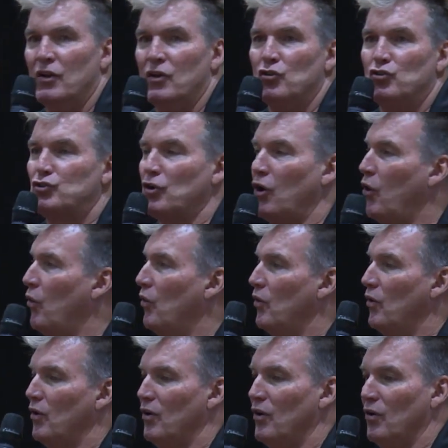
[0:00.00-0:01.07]
So
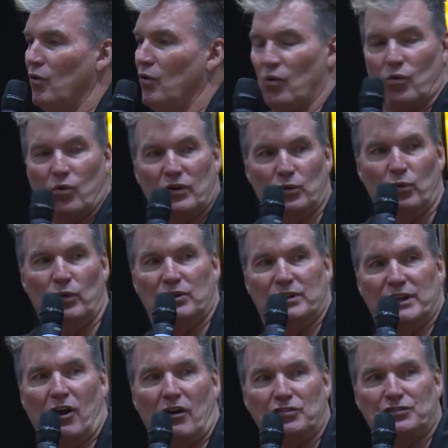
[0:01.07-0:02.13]
we
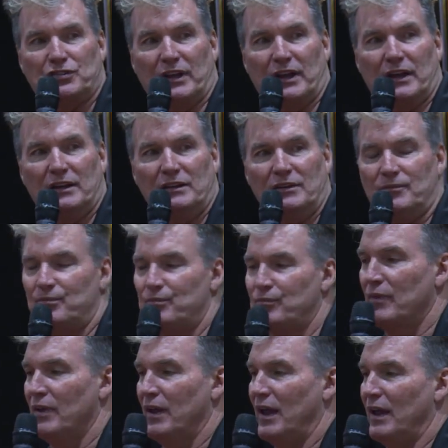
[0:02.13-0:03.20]
did our scene,
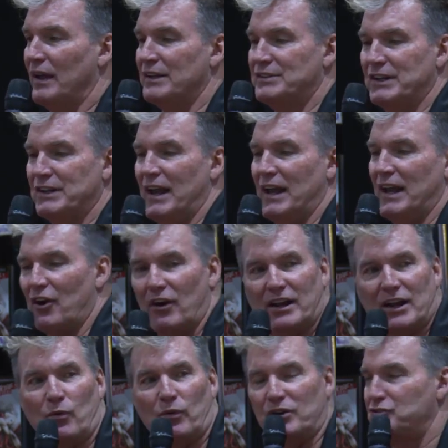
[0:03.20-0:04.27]
and I said, hey, Eric,
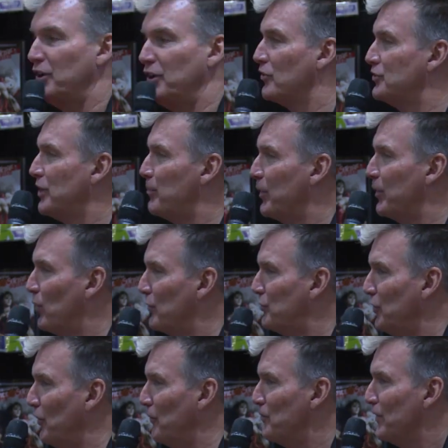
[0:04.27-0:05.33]
I want to share something with
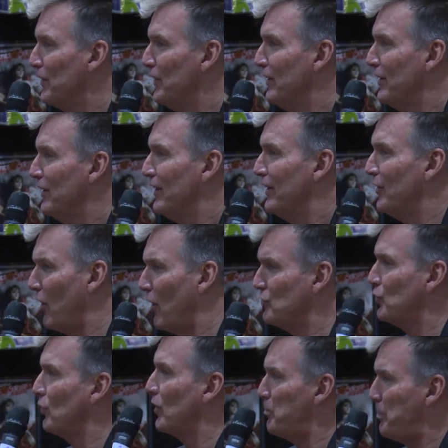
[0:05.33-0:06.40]
you. You know, I was
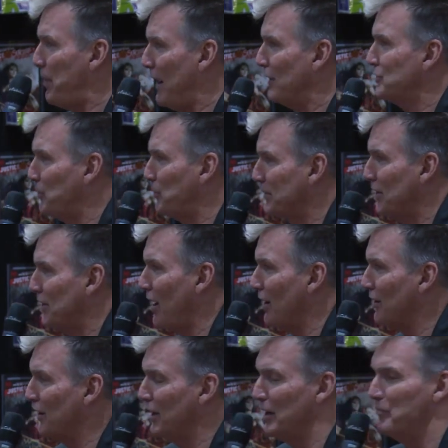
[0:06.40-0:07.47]
going to pass the baton
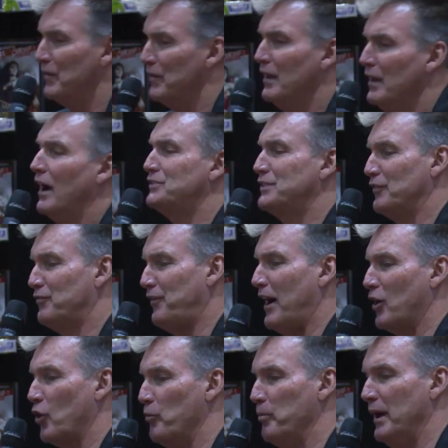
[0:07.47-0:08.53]
to him. I said,
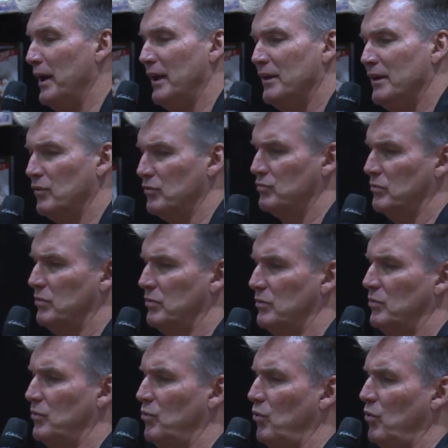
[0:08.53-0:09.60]
follow me. He goes,
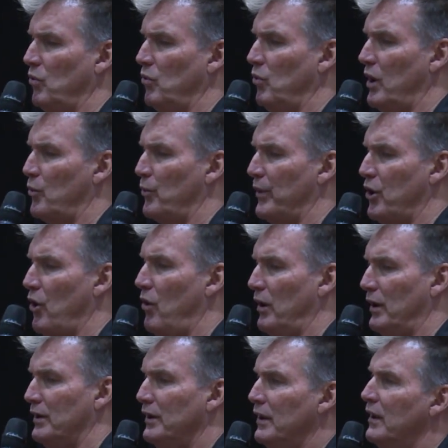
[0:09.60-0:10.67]
where are we
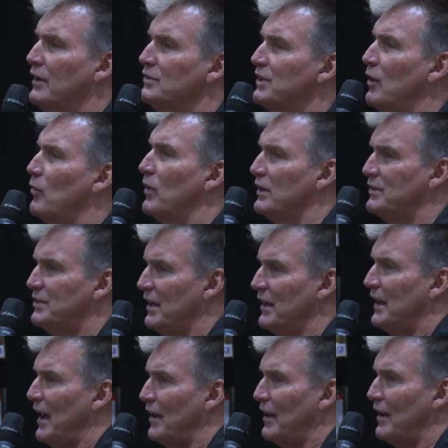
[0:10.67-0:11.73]
going? I said, I want to take
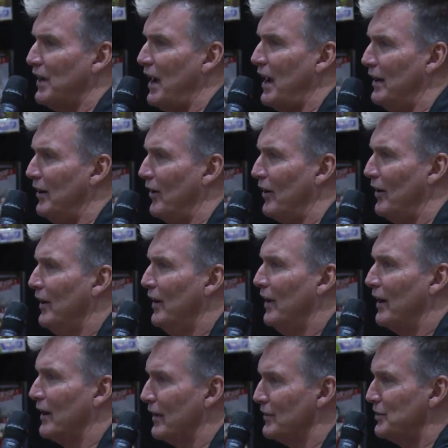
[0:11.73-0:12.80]
you outside here.
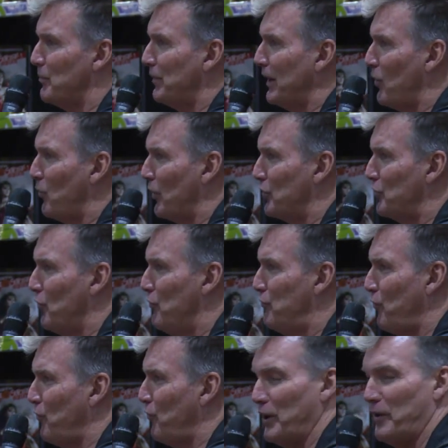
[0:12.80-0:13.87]
I got something I want to do
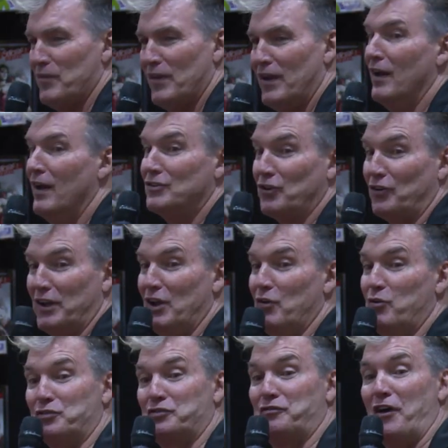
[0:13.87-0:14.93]
for you. So he
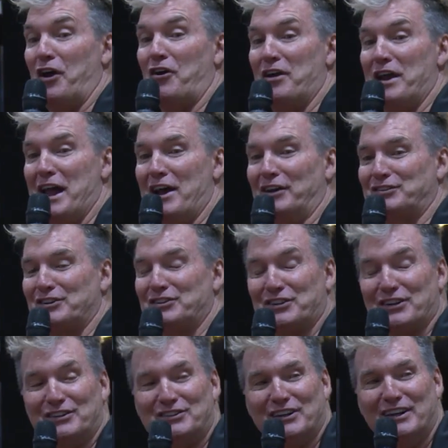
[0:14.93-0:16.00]
was very
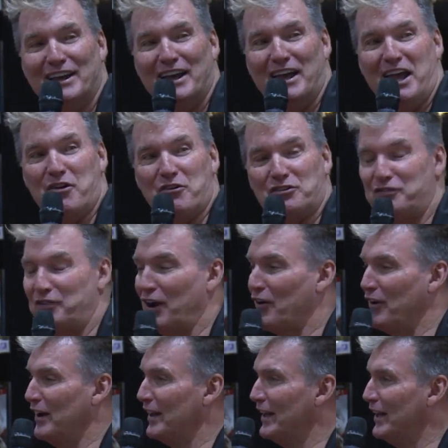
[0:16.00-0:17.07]
hesitant. He was
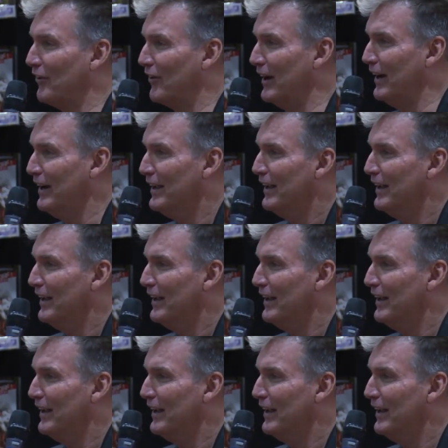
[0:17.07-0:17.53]
very leery,